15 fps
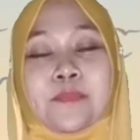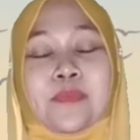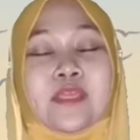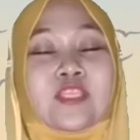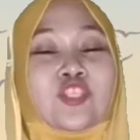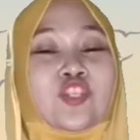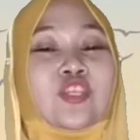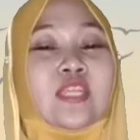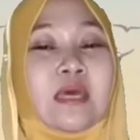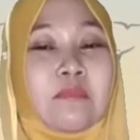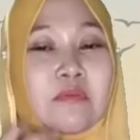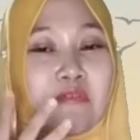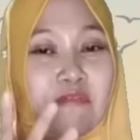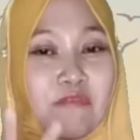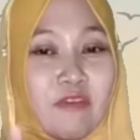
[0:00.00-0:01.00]
picture
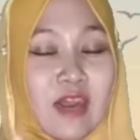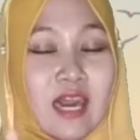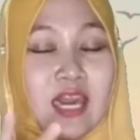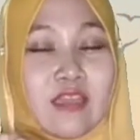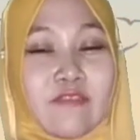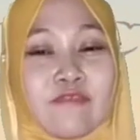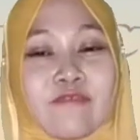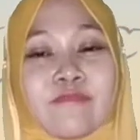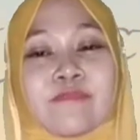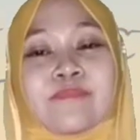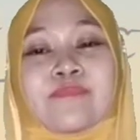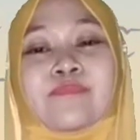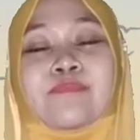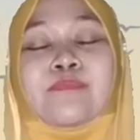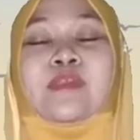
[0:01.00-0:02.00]
number 5,
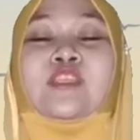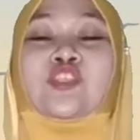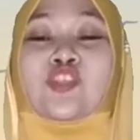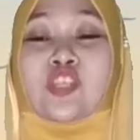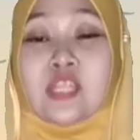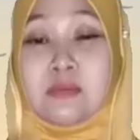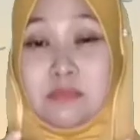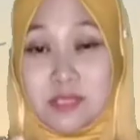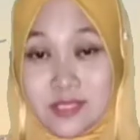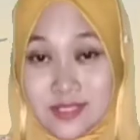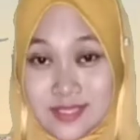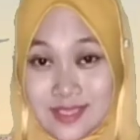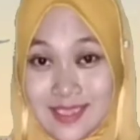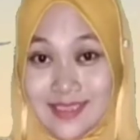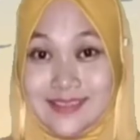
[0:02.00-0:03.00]
picture number
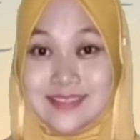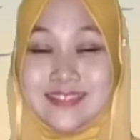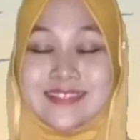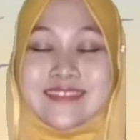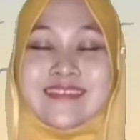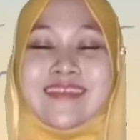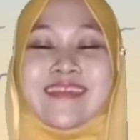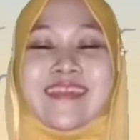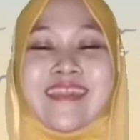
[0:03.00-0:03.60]
6,